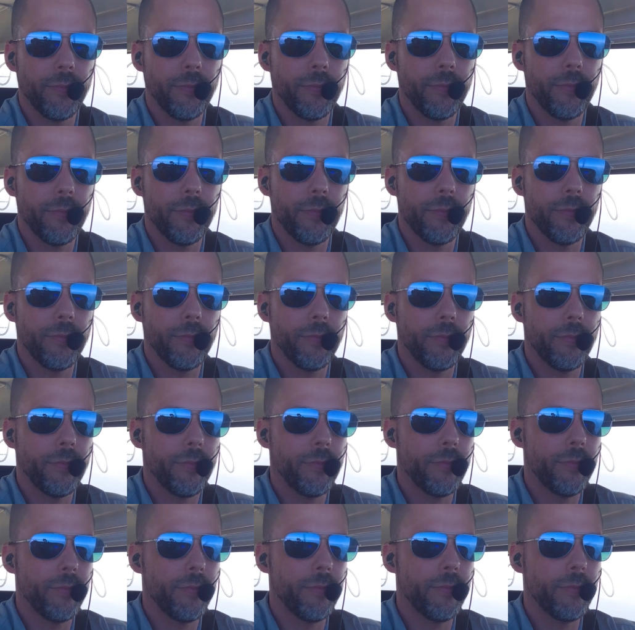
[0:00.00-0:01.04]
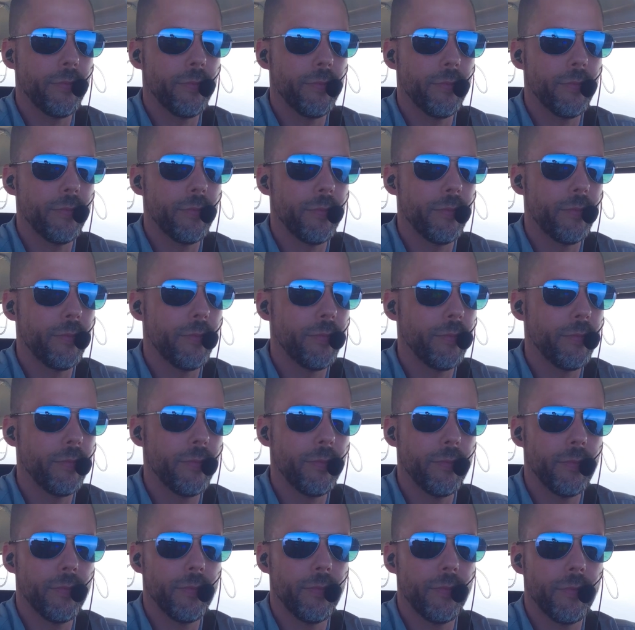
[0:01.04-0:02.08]

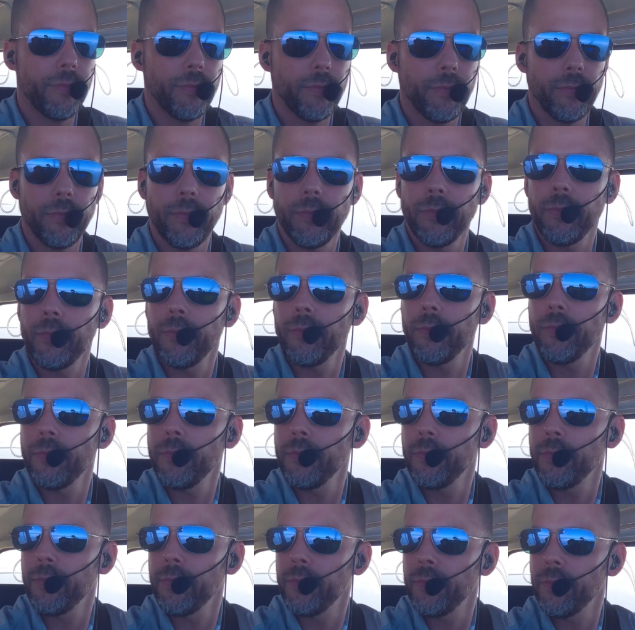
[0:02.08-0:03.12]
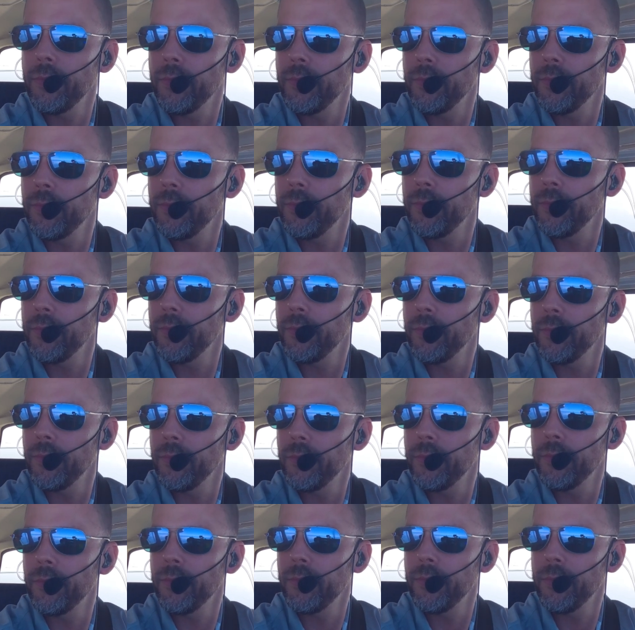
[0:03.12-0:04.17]

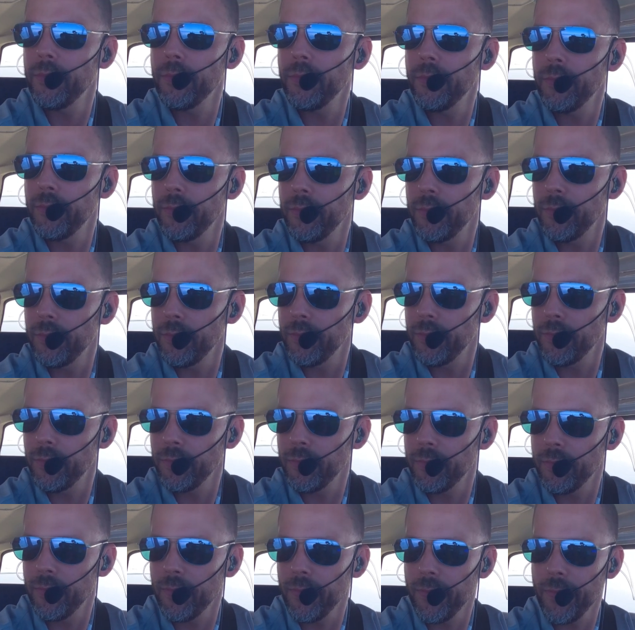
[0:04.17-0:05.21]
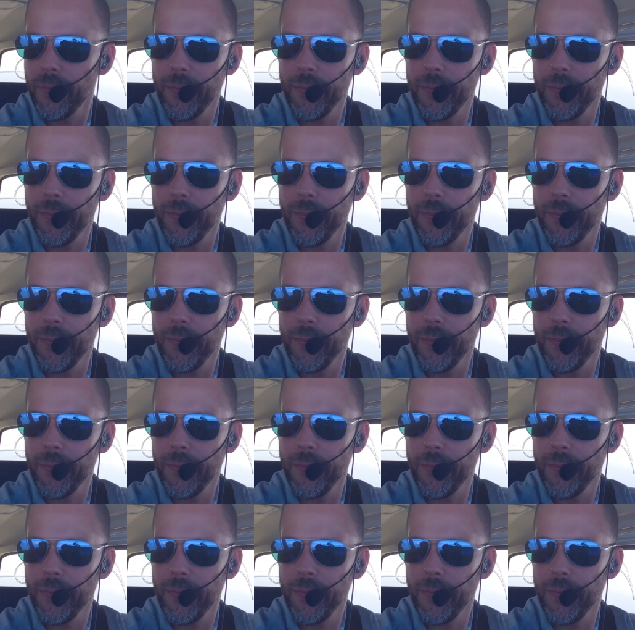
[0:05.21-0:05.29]
(silent)